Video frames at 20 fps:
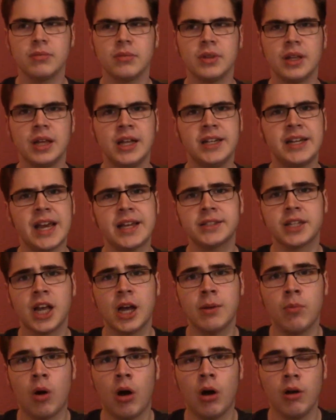"It has
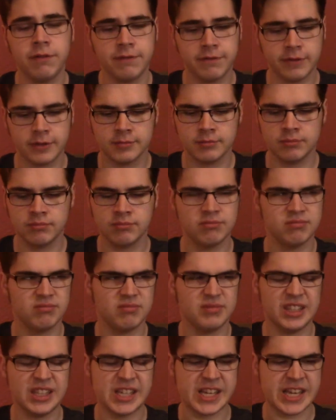come off?"
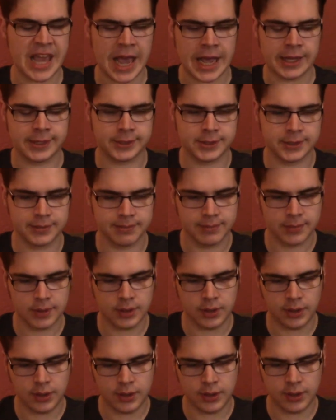"Yes."
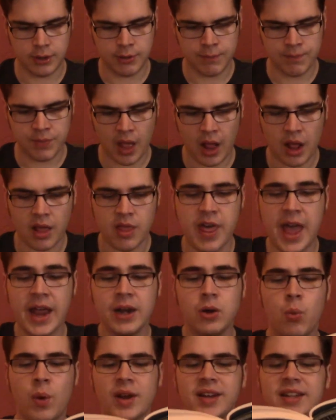Then
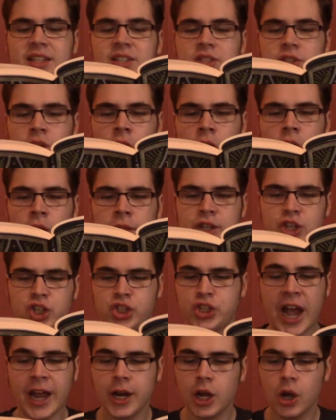Wendy saw the
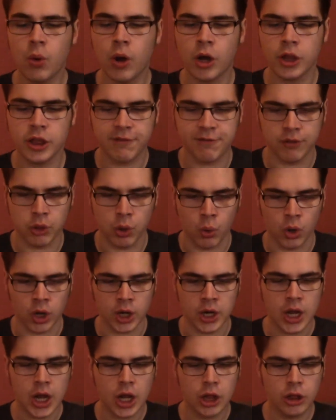shadow on the floor,
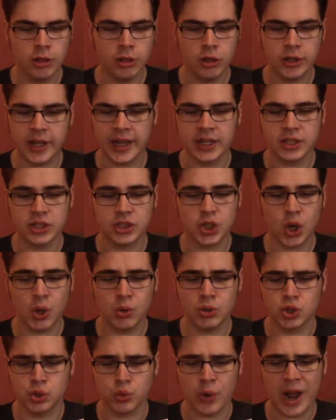looking so
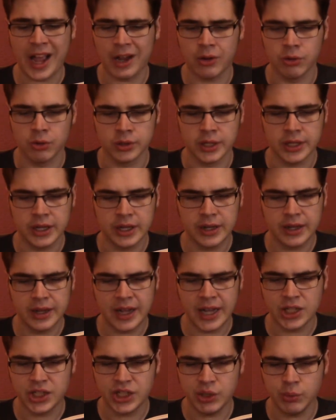draggled, and
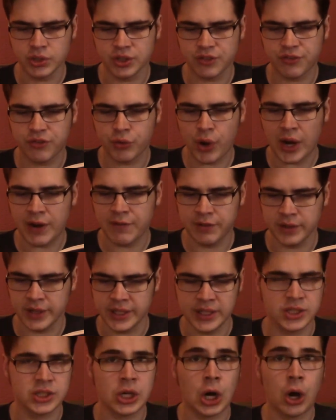she was frightfully
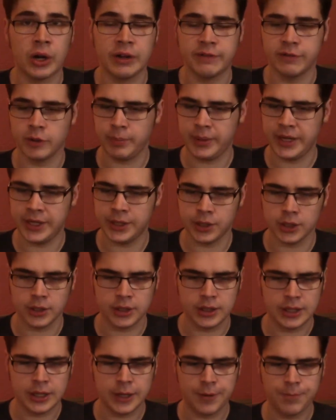sorry for Peter.
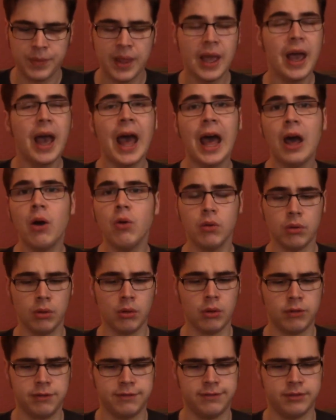"How
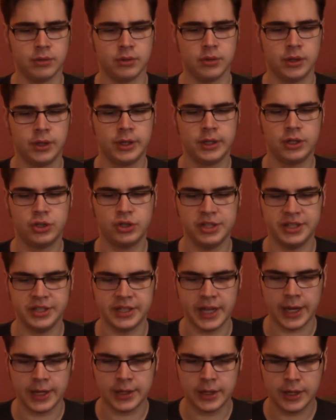awful," she said,